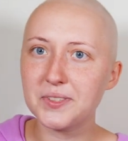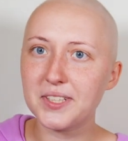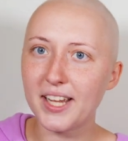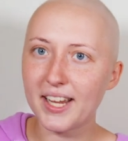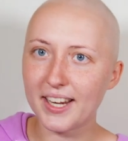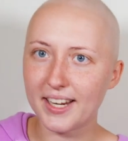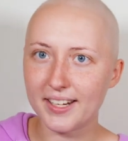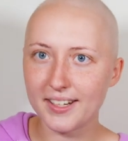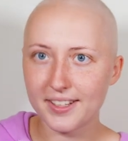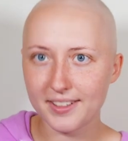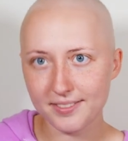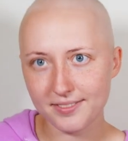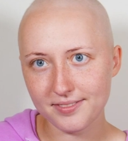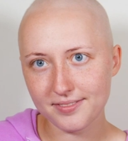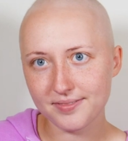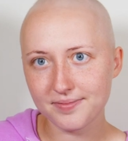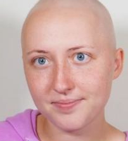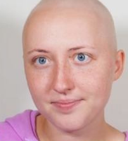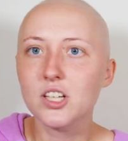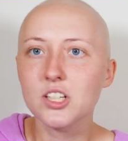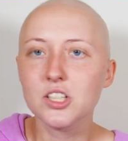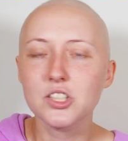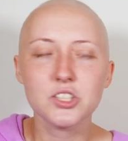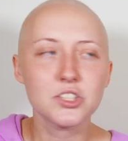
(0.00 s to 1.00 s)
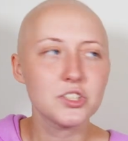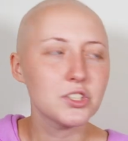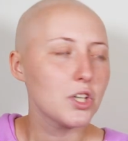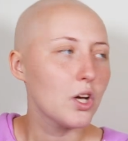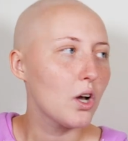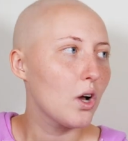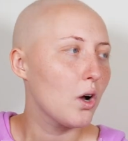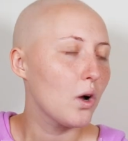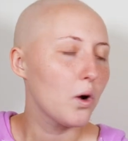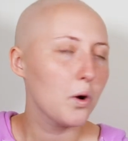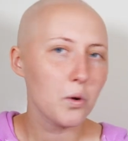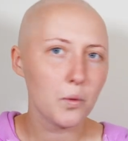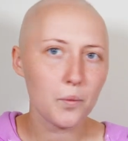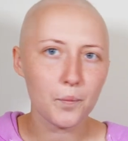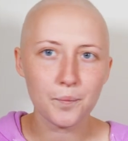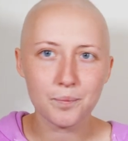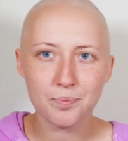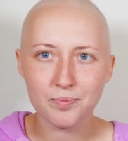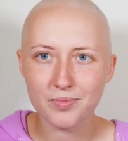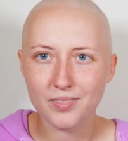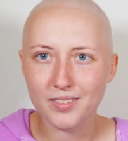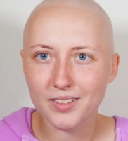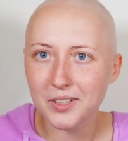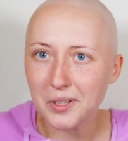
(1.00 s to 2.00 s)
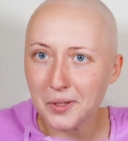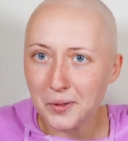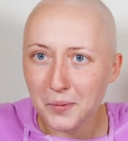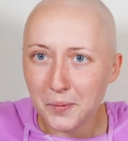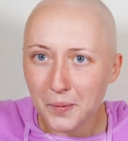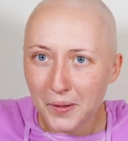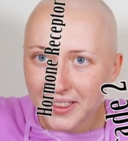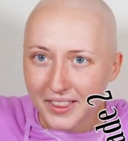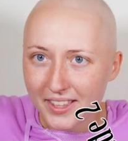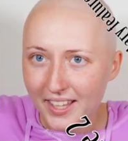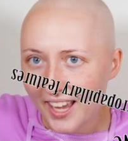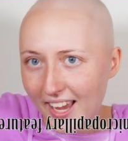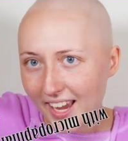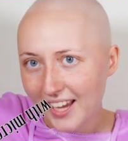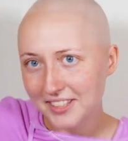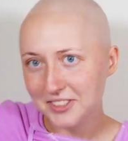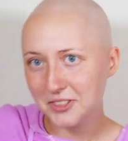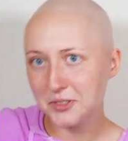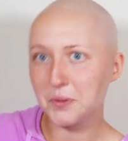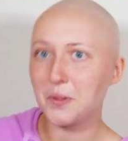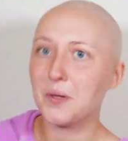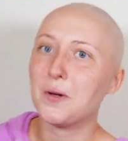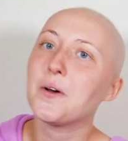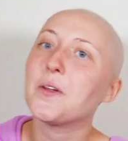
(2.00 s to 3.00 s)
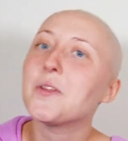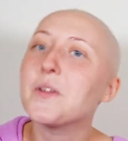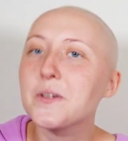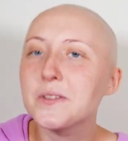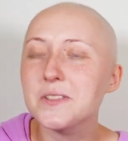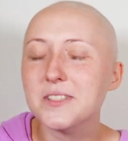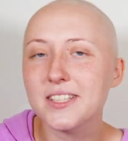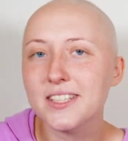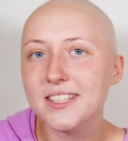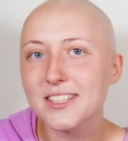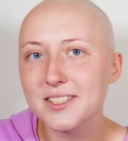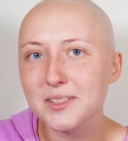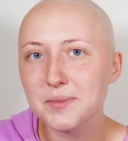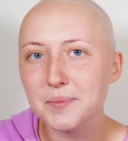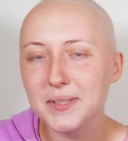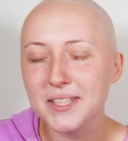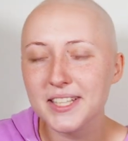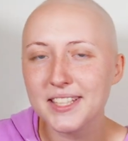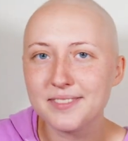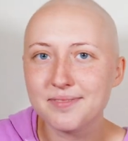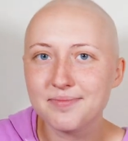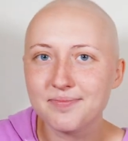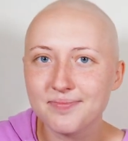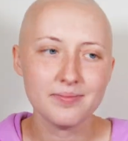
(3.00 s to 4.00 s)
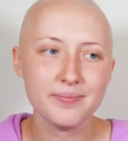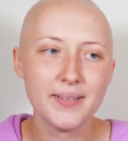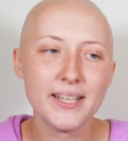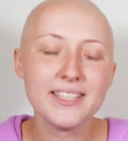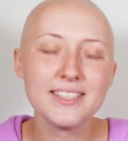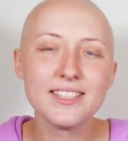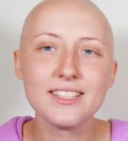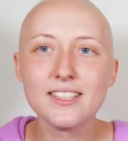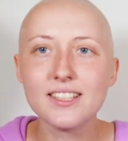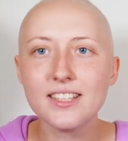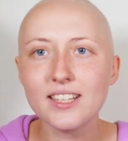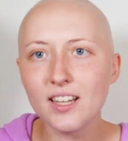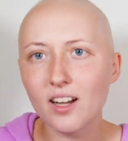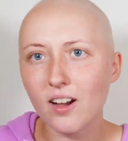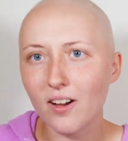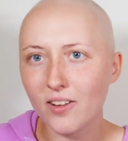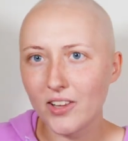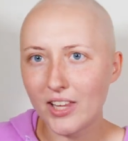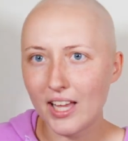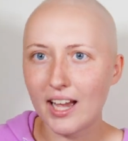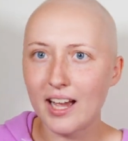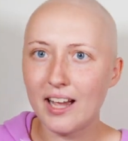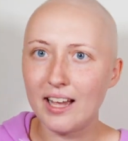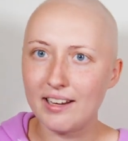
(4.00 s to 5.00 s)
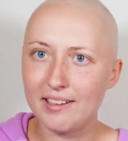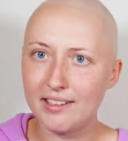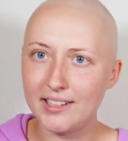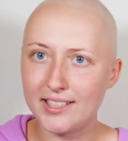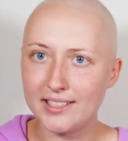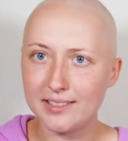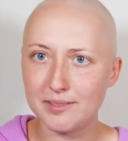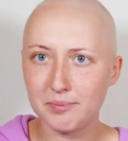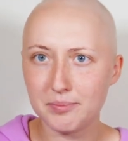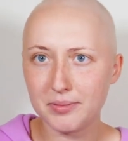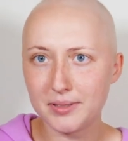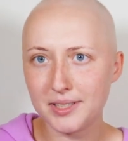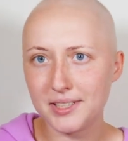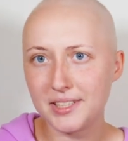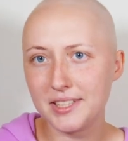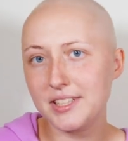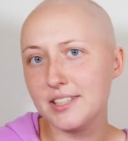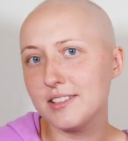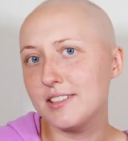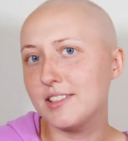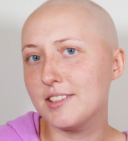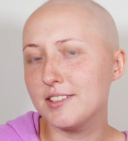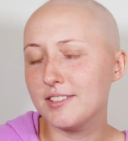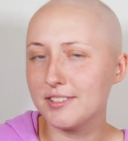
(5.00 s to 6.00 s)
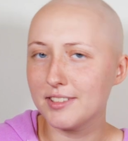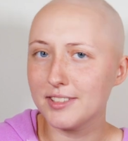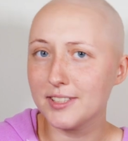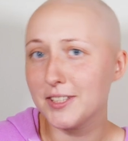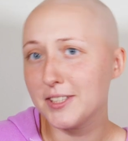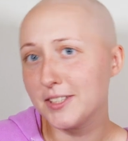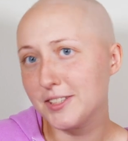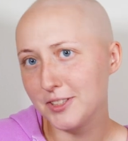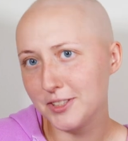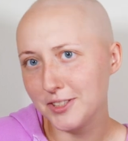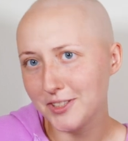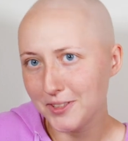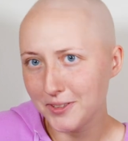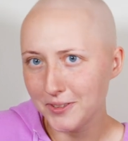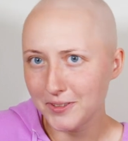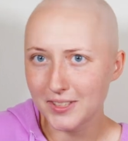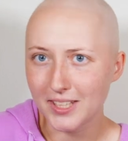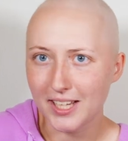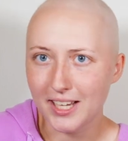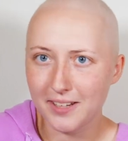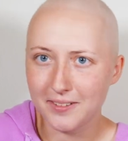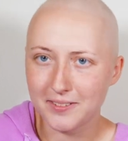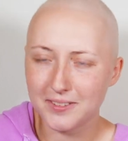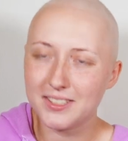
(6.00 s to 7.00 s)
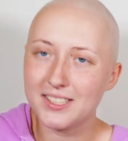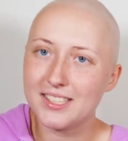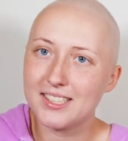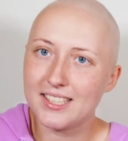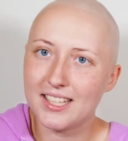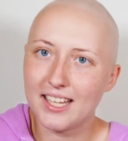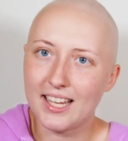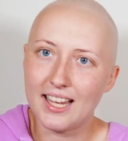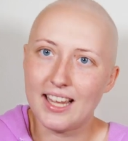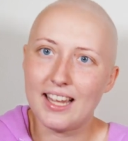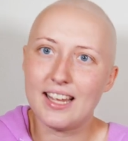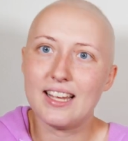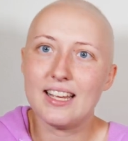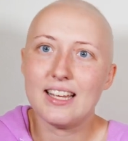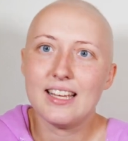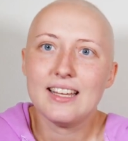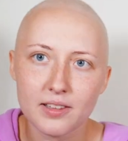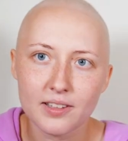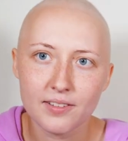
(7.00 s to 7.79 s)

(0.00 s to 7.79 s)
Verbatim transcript: negative. So what the heck do all those things mean? Basically all that is pretty good news, I would say.